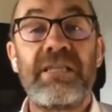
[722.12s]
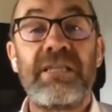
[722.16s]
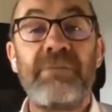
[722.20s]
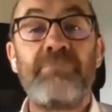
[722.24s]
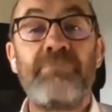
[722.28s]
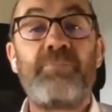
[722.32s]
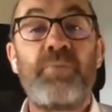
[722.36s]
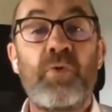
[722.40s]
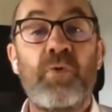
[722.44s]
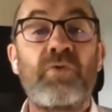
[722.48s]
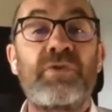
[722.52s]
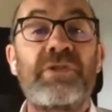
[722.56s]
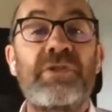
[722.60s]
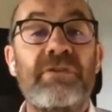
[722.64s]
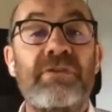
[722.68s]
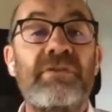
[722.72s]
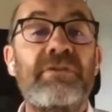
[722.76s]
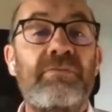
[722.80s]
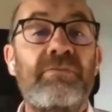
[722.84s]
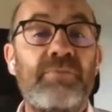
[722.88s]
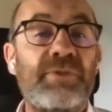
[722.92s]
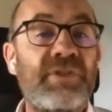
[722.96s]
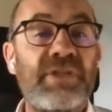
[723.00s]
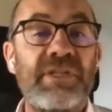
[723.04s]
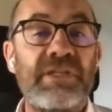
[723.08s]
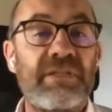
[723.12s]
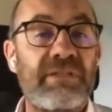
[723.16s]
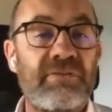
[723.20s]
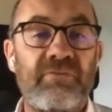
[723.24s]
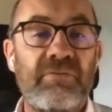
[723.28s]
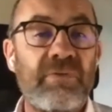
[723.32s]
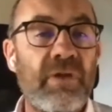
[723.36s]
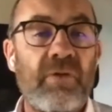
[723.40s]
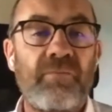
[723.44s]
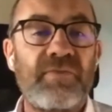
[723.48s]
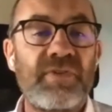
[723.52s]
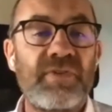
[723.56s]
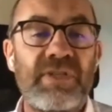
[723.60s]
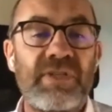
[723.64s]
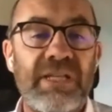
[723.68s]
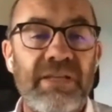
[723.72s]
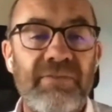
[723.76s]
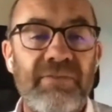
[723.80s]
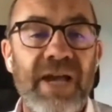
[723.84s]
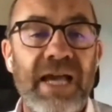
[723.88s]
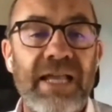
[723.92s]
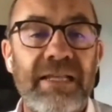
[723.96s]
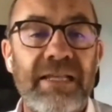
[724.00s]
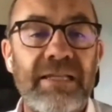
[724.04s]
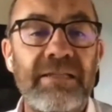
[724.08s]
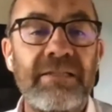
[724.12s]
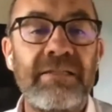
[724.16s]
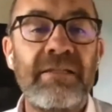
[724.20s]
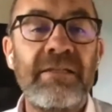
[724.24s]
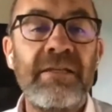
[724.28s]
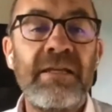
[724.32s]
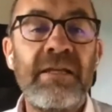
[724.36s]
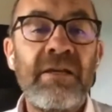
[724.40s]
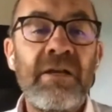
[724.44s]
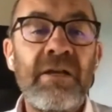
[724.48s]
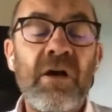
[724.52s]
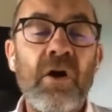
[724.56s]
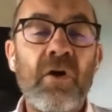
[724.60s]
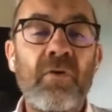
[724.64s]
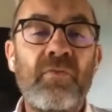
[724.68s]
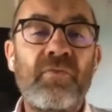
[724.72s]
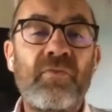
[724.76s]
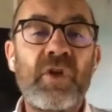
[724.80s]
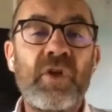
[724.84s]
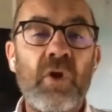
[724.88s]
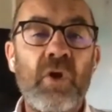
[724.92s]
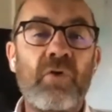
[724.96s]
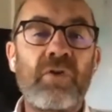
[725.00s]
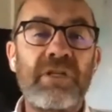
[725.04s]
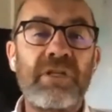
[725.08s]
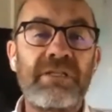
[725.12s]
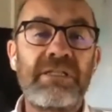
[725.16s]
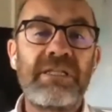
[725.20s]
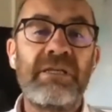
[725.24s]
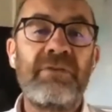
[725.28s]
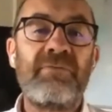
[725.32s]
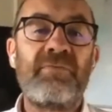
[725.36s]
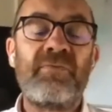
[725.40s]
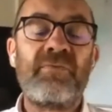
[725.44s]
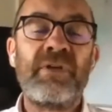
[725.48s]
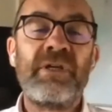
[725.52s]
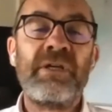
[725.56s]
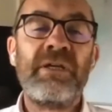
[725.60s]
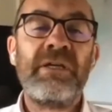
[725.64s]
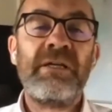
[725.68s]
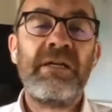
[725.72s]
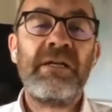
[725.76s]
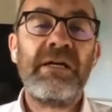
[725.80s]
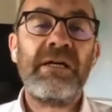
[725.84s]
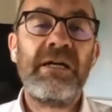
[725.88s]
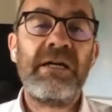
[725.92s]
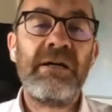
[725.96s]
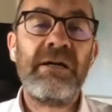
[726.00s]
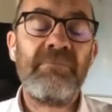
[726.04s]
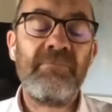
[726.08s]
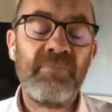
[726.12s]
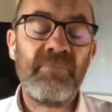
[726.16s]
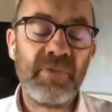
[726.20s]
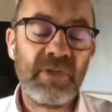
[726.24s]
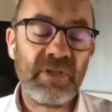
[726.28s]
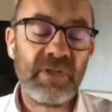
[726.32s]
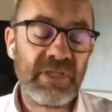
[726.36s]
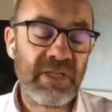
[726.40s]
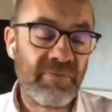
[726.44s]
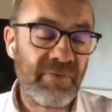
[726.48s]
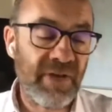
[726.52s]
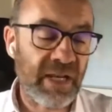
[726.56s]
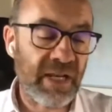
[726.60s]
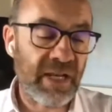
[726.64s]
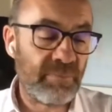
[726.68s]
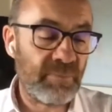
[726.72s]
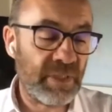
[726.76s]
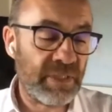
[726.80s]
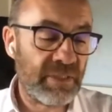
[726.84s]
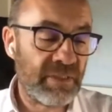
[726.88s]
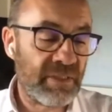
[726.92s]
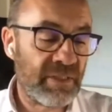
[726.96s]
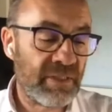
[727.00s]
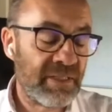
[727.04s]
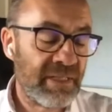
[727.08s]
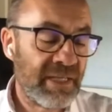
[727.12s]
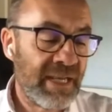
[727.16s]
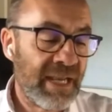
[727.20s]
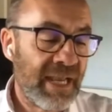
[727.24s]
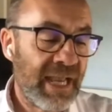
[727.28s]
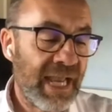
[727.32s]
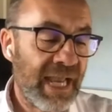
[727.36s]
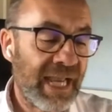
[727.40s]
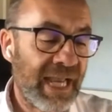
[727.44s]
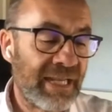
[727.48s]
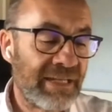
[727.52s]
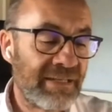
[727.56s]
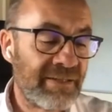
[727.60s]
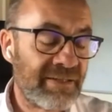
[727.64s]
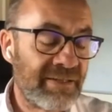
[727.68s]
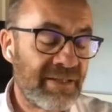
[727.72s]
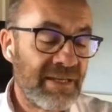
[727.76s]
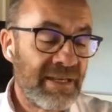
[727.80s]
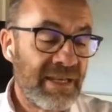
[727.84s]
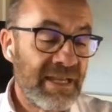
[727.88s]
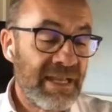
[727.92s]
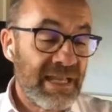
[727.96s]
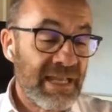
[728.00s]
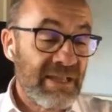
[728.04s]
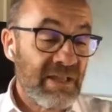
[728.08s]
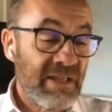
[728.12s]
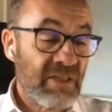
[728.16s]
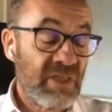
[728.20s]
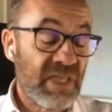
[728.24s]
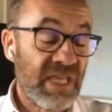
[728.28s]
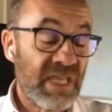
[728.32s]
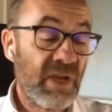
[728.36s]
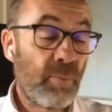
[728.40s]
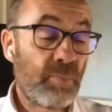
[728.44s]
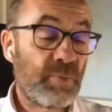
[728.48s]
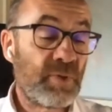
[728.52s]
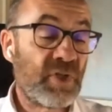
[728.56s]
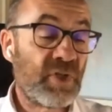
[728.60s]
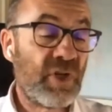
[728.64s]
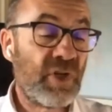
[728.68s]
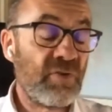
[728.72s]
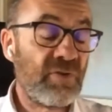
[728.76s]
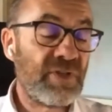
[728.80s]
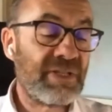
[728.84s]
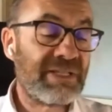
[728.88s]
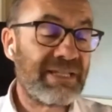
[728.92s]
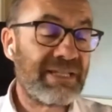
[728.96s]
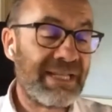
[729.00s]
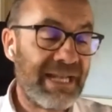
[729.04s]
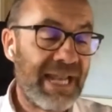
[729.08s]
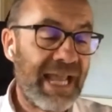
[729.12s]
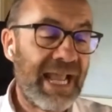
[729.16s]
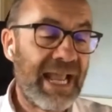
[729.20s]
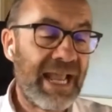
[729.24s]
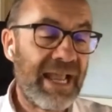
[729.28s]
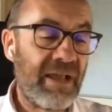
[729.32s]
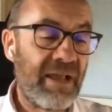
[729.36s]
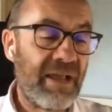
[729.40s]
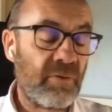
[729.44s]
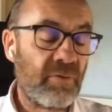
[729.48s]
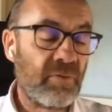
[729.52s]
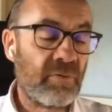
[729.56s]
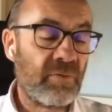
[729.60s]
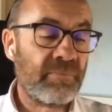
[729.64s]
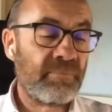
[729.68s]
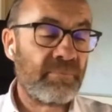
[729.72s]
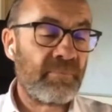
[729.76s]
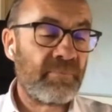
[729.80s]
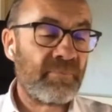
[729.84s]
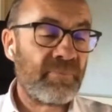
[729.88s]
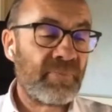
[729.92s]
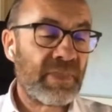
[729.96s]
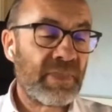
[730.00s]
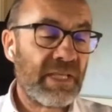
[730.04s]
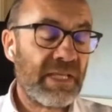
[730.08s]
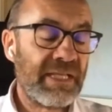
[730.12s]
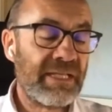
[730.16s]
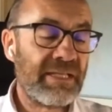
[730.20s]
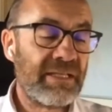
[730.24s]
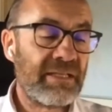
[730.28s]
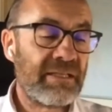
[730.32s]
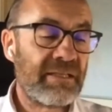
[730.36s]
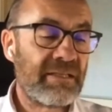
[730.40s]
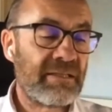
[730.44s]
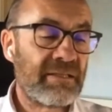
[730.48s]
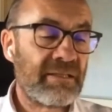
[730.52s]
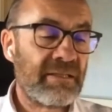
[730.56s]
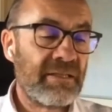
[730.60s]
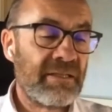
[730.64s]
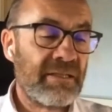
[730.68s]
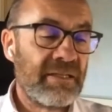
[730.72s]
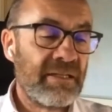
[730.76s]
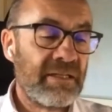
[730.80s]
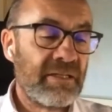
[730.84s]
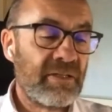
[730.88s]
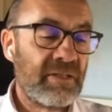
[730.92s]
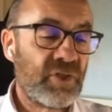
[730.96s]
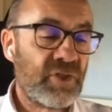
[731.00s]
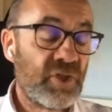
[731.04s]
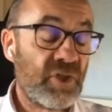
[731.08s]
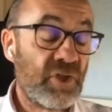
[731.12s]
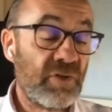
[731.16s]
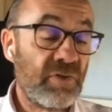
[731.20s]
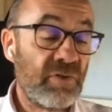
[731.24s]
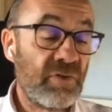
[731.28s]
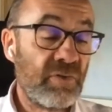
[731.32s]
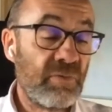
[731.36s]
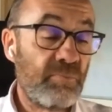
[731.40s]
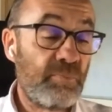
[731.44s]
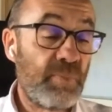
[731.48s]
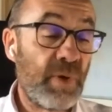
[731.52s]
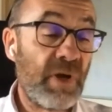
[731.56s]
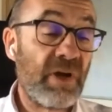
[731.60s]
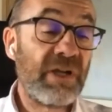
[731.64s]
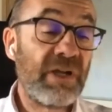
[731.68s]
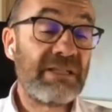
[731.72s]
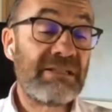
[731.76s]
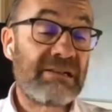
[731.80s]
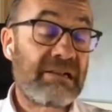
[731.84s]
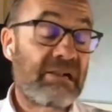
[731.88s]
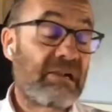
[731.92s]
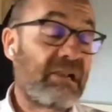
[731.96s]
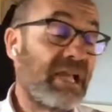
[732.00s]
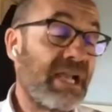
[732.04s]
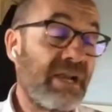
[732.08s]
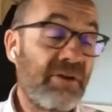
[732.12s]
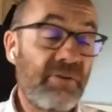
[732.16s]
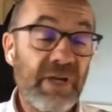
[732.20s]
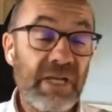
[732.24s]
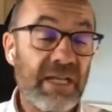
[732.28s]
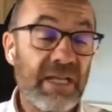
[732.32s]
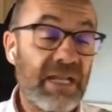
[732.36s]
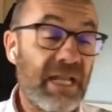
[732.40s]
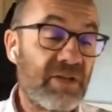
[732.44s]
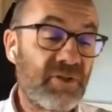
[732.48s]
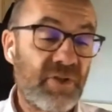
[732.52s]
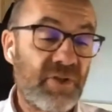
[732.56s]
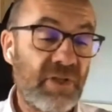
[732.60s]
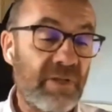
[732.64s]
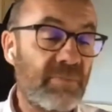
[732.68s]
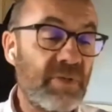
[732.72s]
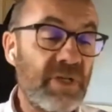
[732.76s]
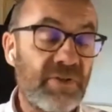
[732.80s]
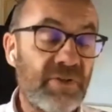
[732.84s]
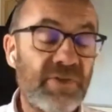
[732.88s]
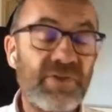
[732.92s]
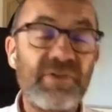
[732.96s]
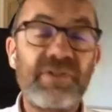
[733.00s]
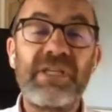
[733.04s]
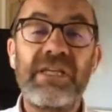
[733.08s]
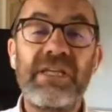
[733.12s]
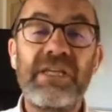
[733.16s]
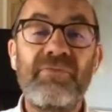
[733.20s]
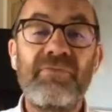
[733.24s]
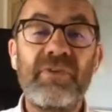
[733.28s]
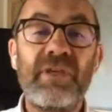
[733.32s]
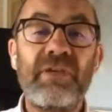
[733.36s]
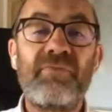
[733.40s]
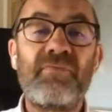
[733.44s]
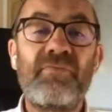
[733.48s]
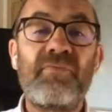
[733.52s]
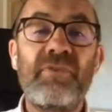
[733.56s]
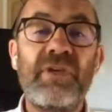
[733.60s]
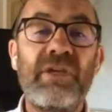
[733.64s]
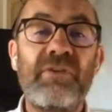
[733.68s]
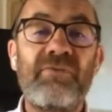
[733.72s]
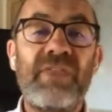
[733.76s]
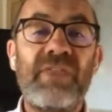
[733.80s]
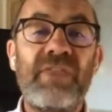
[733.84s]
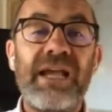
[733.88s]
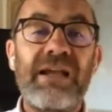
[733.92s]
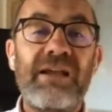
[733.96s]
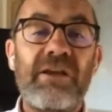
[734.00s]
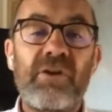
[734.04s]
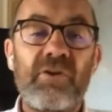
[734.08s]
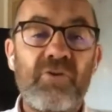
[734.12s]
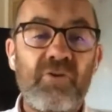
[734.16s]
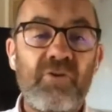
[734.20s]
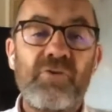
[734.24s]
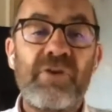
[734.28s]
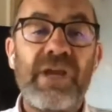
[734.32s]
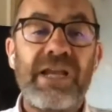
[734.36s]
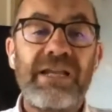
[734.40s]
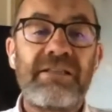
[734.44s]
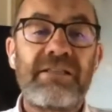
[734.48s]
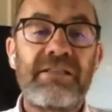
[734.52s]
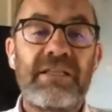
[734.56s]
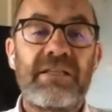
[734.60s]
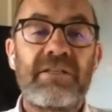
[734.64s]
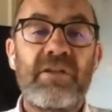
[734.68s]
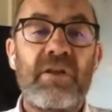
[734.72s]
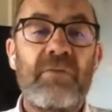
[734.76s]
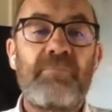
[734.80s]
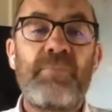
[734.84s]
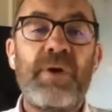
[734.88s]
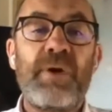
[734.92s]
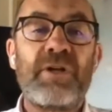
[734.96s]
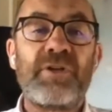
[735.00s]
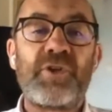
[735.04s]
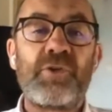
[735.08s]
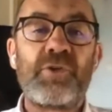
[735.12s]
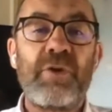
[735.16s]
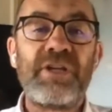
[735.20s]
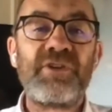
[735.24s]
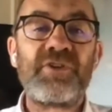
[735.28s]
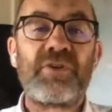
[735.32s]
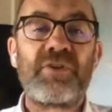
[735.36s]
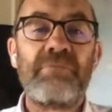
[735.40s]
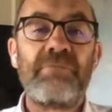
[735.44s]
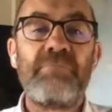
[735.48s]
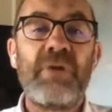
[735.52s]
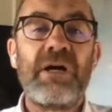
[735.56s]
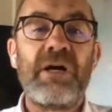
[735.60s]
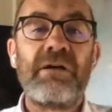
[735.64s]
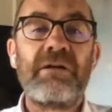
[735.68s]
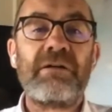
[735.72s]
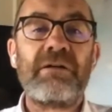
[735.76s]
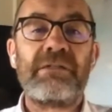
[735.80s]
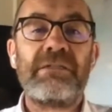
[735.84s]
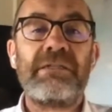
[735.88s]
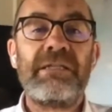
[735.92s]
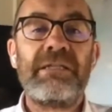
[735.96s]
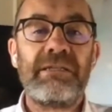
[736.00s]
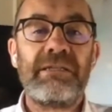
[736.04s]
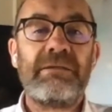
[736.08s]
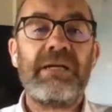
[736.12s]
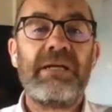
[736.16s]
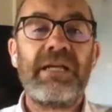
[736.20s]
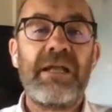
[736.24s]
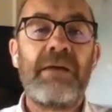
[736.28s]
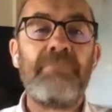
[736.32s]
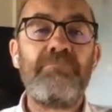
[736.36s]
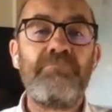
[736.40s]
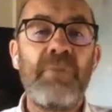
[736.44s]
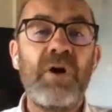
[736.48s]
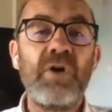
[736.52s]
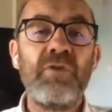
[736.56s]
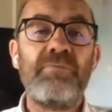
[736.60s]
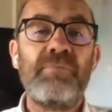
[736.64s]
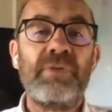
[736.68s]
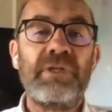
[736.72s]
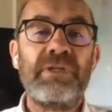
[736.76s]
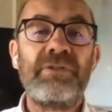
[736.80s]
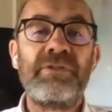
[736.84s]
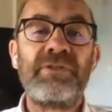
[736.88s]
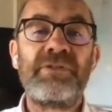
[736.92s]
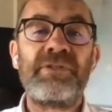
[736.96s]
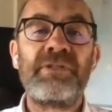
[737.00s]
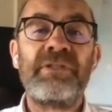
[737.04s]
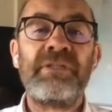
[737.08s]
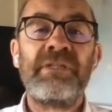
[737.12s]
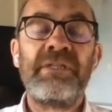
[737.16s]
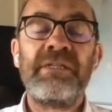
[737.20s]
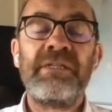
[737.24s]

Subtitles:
the importance, which is obviously valid, of cognitive development. And the opportunity now is to, by declaring a national emergency, if that creates a sort of punctuation mark and a moment,